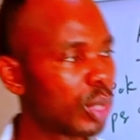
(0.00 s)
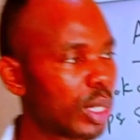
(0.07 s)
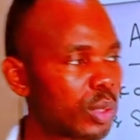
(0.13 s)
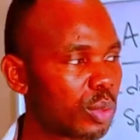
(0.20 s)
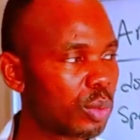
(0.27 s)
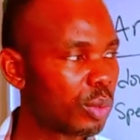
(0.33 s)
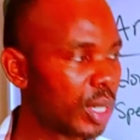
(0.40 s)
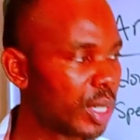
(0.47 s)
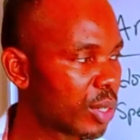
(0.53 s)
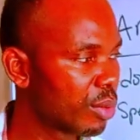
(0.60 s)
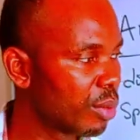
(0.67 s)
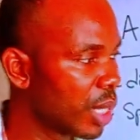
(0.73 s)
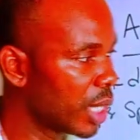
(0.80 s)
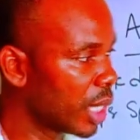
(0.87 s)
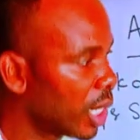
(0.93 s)
join two words
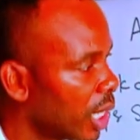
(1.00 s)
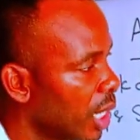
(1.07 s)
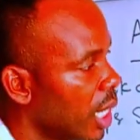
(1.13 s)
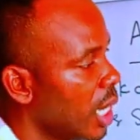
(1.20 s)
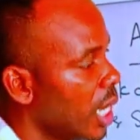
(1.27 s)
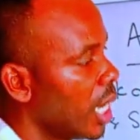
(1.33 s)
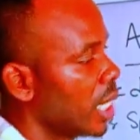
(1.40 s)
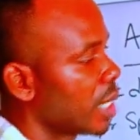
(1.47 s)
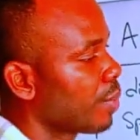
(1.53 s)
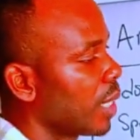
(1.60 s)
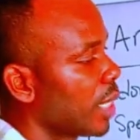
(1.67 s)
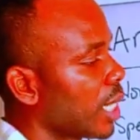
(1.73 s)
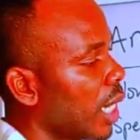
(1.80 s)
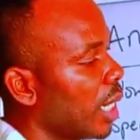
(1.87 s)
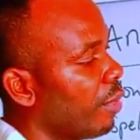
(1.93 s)
together,
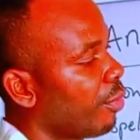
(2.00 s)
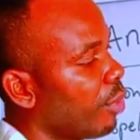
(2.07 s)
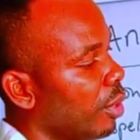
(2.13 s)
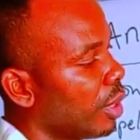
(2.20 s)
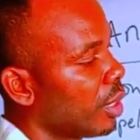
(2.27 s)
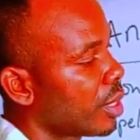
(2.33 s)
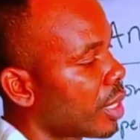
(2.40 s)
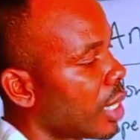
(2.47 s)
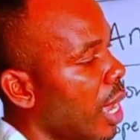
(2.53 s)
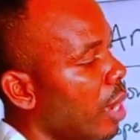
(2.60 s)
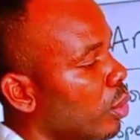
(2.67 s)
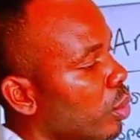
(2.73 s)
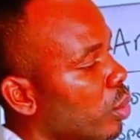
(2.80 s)
especially if you understand